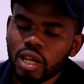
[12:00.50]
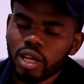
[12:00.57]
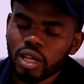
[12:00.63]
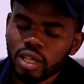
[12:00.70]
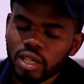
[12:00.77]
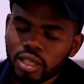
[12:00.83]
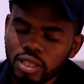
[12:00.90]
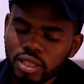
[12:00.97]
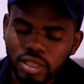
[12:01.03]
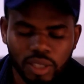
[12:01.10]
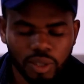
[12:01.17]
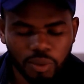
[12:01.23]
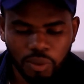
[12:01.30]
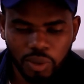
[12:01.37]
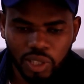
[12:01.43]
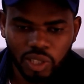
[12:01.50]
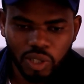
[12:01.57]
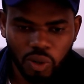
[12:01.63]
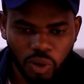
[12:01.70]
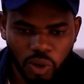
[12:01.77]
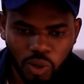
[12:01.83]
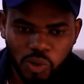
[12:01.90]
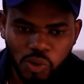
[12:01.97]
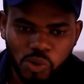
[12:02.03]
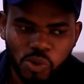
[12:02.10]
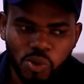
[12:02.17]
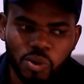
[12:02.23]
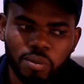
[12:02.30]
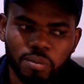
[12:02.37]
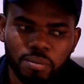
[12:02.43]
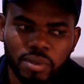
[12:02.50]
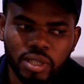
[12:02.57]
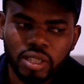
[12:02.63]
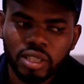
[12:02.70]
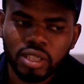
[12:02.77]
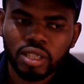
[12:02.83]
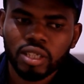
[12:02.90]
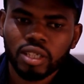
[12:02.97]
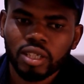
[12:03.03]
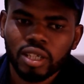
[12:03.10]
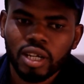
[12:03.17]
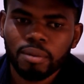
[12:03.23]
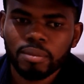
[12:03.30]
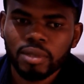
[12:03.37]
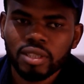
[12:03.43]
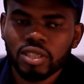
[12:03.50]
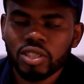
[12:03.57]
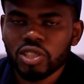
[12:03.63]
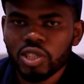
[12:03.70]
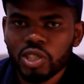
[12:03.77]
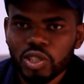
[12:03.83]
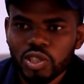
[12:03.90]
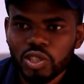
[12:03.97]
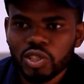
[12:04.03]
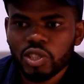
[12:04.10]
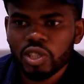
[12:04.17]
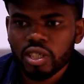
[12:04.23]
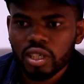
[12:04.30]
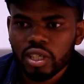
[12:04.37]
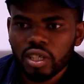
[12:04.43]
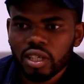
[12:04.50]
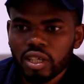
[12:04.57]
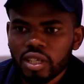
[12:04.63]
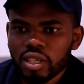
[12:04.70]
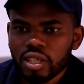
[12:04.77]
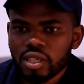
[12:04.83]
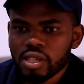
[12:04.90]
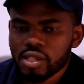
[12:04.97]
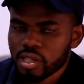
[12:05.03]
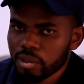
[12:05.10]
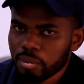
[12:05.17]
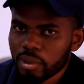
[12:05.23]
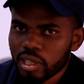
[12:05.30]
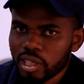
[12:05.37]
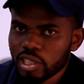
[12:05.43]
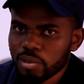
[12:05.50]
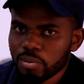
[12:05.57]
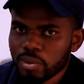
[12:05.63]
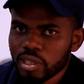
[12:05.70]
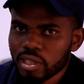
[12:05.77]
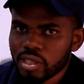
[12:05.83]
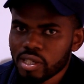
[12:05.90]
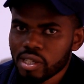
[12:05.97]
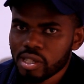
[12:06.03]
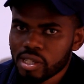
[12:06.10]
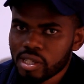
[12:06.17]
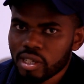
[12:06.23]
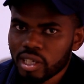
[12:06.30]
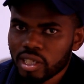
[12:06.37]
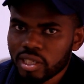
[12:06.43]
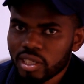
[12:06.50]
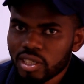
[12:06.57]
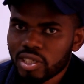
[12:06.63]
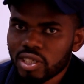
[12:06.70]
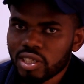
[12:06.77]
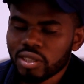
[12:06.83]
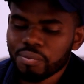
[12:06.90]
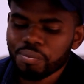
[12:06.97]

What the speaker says: and will also make climate change risk management strategy.